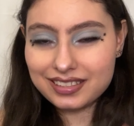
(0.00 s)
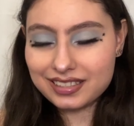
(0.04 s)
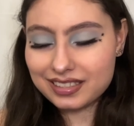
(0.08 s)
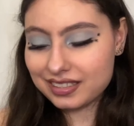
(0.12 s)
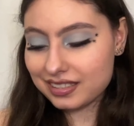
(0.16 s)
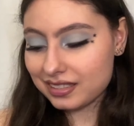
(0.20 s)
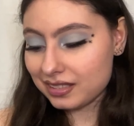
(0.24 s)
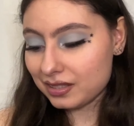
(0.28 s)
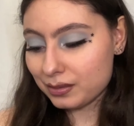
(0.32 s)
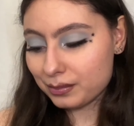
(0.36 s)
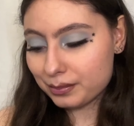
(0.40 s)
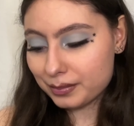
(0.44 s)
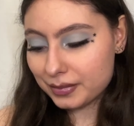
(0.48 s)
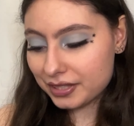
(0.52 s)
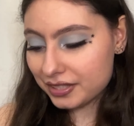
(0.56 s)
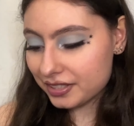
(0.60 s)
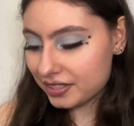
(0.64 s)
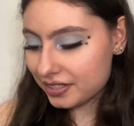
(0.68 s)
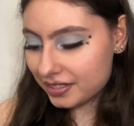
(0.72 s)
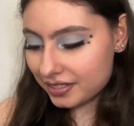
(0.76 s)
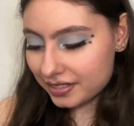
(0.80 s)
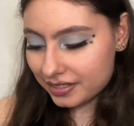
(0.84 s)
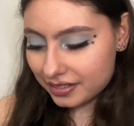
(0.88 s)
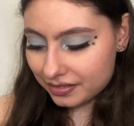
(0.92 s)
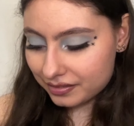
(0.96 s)
in the
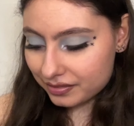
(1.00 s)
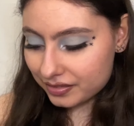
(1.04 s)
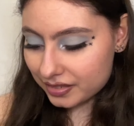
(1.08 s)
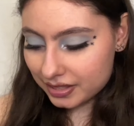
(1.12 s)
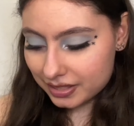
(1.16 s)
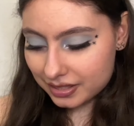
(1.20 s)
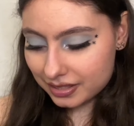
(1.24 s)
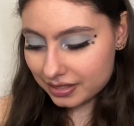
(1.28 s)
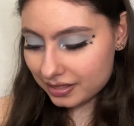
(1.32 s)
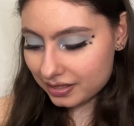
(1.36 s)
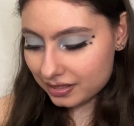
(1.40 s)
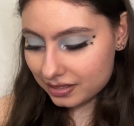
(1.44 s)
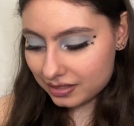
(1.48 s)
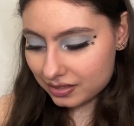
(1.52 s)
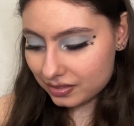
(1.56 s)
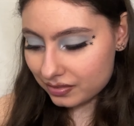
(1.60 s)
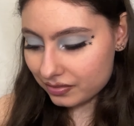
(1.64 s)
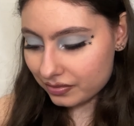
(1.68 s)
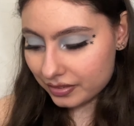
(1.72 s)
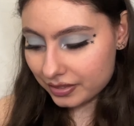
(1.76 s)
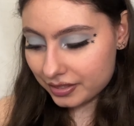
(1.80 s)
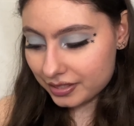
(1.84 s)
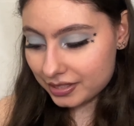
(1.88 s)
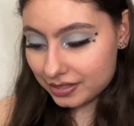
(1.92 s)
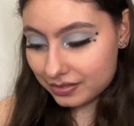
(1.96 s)
mirror, everything is
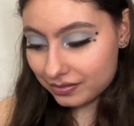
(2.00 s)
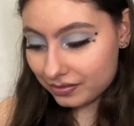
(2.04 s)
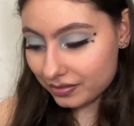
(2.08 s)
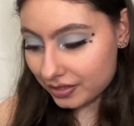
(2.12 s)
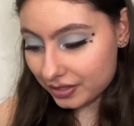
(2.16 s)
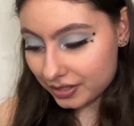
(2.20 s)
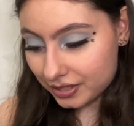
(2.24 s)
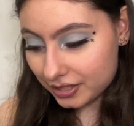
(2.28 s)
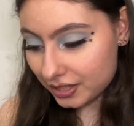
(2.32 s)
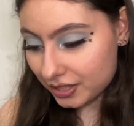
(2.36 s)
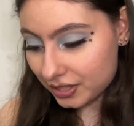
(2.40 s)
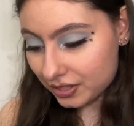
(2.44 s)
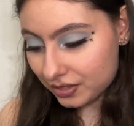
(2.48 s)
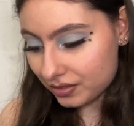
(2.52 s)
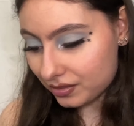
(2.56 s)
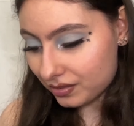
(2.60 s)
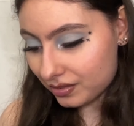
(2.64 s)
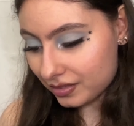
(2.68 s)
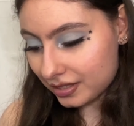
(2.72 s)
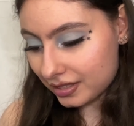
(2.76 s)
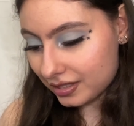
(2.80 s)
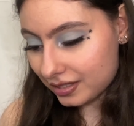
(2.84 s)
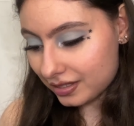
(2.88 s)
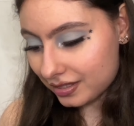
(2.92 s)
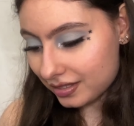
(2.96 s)
very, very cute.
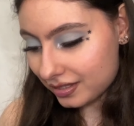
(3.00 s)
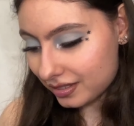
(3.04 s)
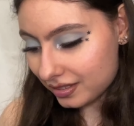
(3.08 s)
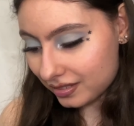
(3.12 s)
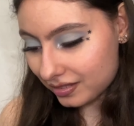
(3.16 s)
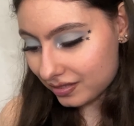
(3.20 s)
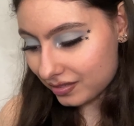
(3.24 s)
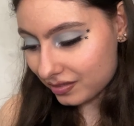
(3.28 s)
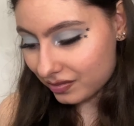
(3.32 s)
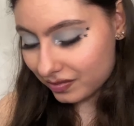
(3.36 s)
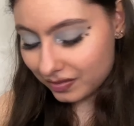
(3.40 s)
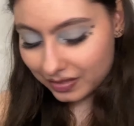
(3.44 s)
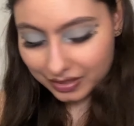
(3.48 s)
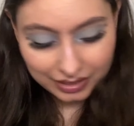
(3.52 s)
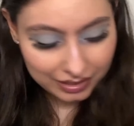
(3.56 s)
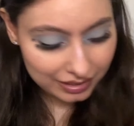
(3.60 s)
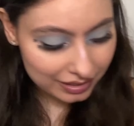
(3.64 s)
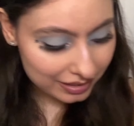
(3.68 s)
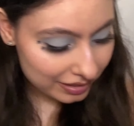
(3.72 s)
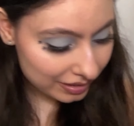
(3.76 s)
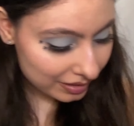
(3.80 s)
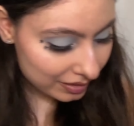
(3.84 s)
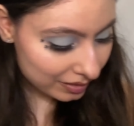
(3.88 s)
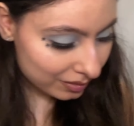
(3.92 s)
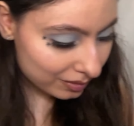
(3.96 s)
Like, wow.
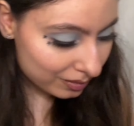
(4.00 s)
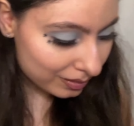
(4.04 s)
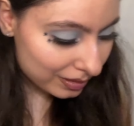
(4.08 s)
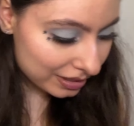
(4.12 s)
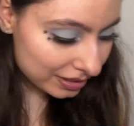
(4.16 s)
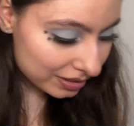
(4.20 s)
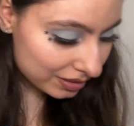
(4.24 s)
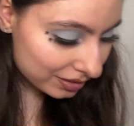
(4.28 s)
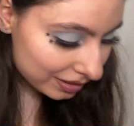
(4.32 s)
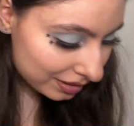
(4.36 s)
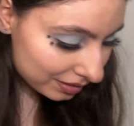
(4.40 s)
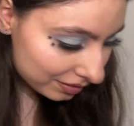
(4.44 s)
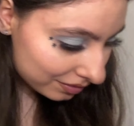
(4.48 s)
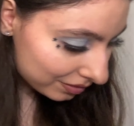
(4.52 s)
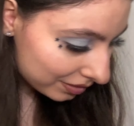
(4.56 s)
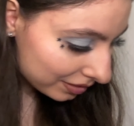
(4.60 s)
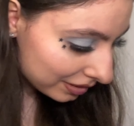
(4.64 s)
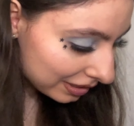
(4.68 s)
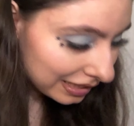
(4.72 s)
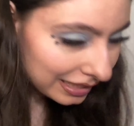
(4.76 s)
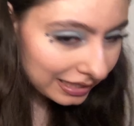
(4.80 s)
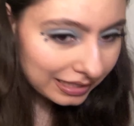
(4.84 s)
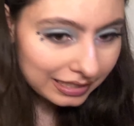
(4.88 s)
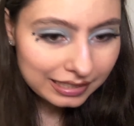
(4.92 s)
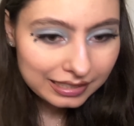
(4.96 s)
Why do I feel
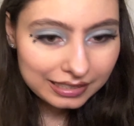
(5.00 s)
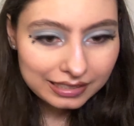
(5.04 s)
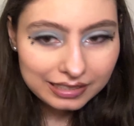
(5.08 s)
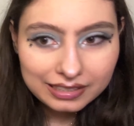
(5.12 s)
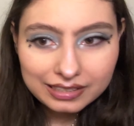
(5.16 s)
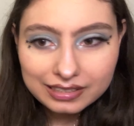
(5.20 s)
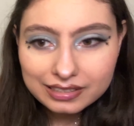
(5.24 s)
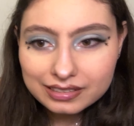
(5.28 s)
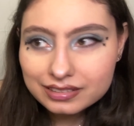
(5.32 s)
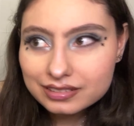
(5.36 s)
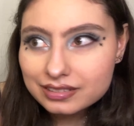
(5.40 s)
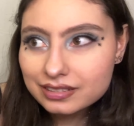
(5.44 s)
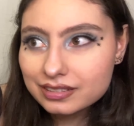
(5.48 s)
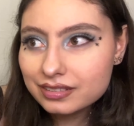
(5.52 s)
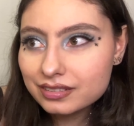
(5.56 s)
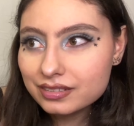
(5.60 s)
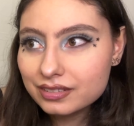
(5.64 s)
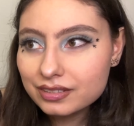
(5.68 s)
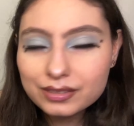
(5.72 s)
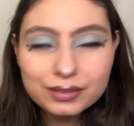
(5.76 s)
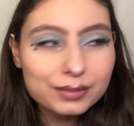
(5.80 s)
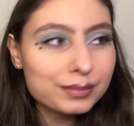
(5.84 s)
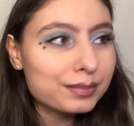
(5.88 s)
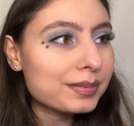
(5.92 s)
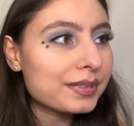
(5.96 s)
like I had
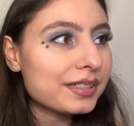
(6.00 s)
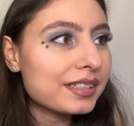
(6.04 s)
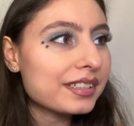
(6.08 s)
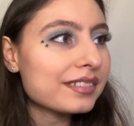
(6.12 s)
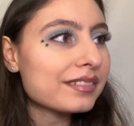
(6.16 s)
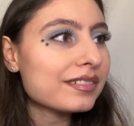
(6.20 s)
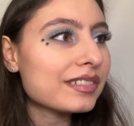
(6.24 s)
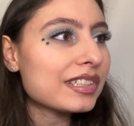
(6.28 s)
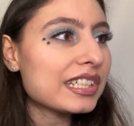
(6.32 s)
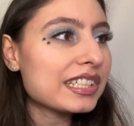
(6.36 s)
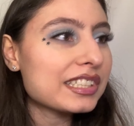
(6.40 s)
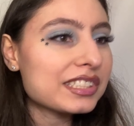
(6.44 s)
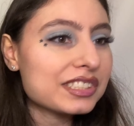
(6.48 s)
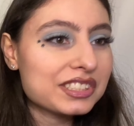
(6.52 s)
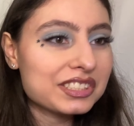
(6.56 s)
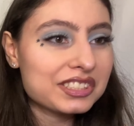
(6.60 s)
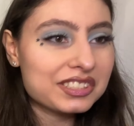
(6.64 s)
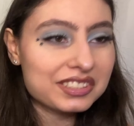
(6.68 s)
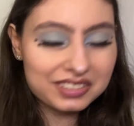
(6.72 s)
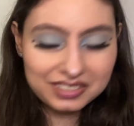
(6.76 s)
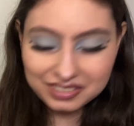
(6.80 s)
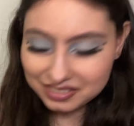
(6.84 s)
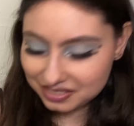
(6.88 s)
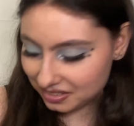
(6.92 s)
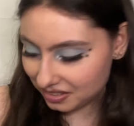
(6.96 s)
another pair of
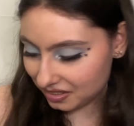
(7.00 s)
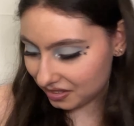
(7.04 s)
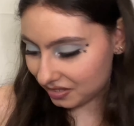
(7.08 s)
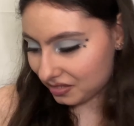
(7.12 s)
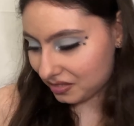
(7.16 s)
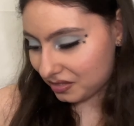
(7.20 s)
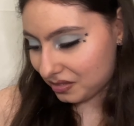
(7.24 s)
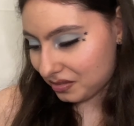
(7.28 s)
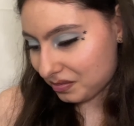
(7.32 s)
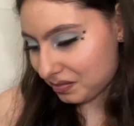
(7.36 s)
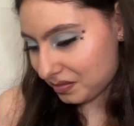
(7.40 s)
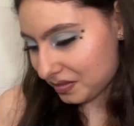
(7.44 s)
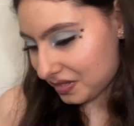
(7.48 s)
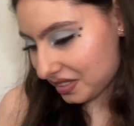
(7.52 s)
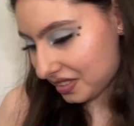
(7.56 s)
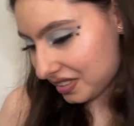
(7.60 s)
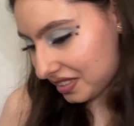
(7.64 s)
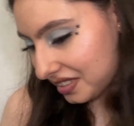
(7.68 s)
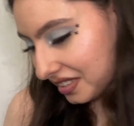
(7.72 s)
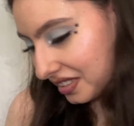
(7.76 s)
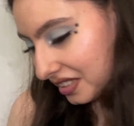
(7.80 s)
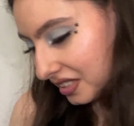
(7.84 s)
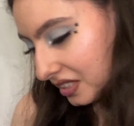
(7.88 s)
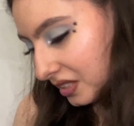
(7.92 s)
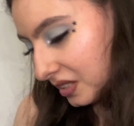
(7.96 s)
lash? I don't know. Like,
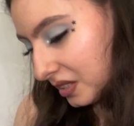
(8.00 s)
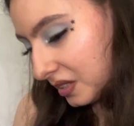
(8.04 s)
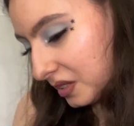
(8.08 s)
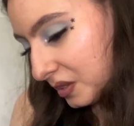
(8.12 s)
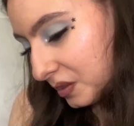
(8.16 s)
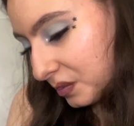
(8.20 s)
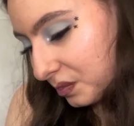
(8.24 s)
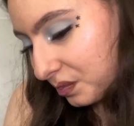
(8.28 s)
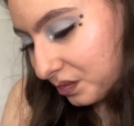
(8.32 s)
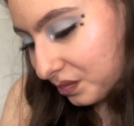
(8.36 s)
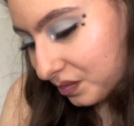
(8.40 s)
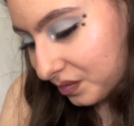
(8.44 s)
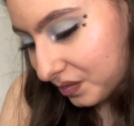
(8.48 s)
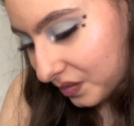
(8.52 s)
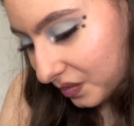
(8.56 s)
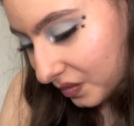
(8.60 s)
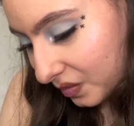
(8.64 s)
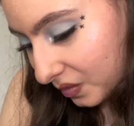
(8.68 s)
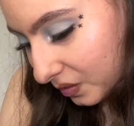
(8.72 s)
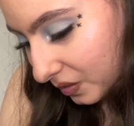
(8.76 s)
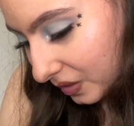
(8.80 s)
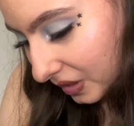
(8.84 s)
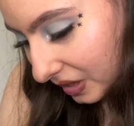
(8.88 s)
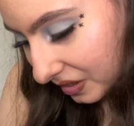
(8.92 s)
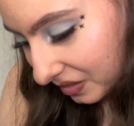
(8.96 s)

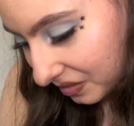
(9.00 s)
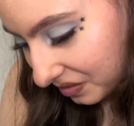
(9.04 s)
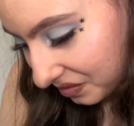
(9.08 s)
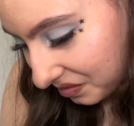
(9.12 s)
wow.